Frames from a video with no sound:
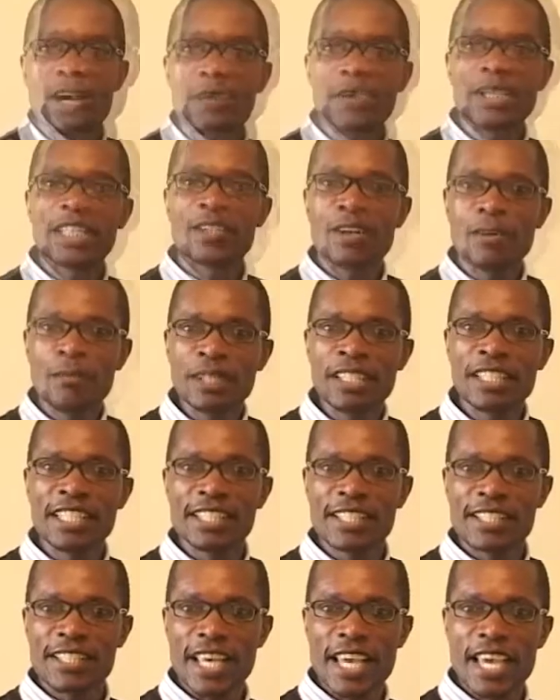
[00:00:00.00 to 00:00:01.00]
We
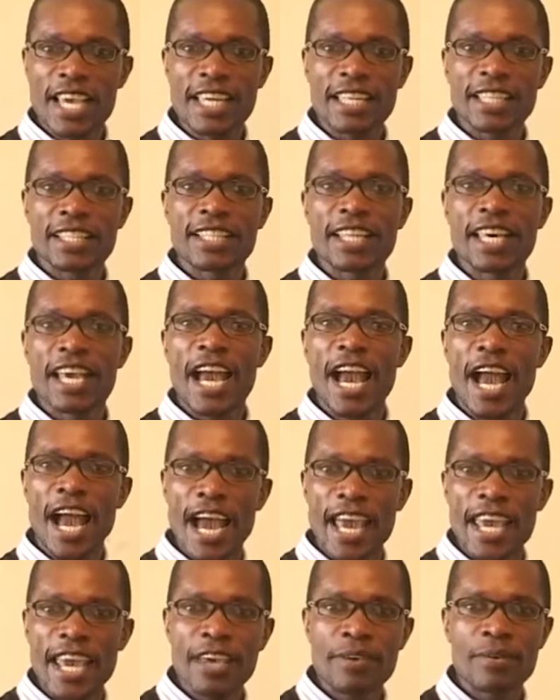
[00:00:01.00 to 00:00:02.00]
commonly say the
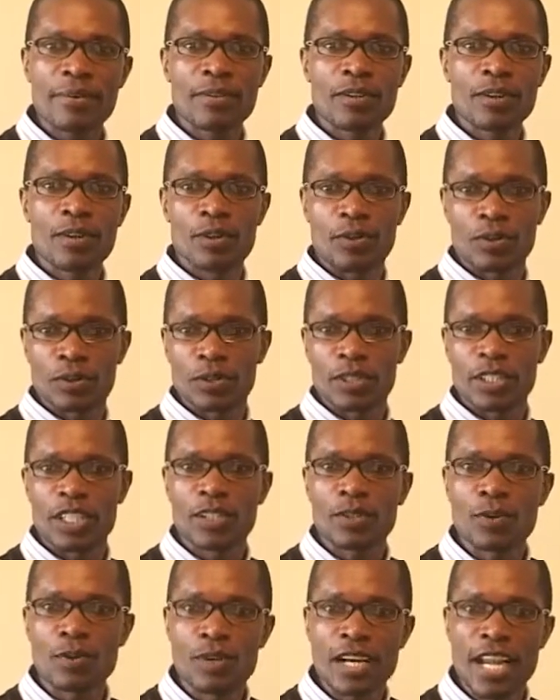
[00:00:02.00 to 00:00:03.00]
higher you go,
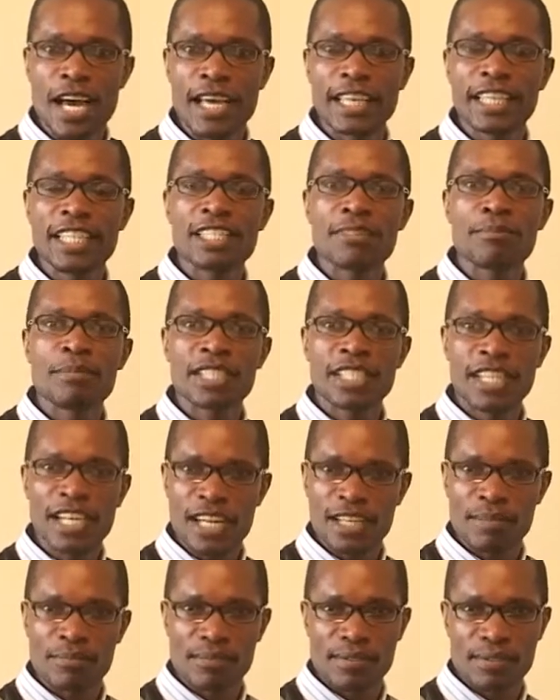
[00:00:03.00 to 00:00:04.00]
the cooler it
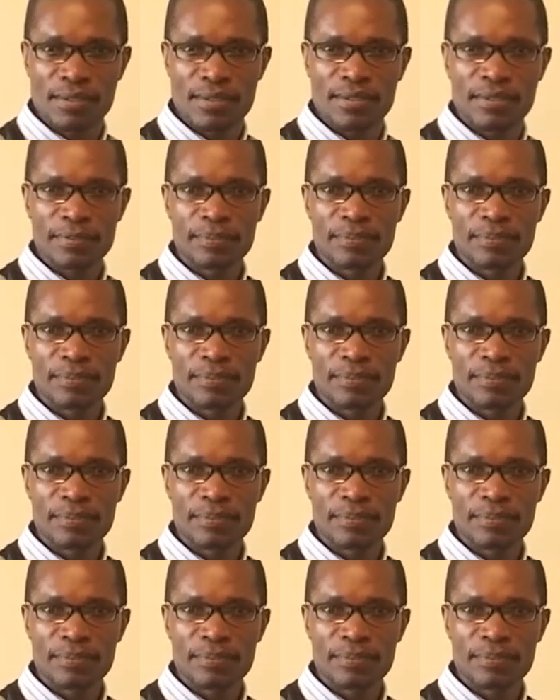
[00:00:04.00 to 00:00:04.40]
becomes.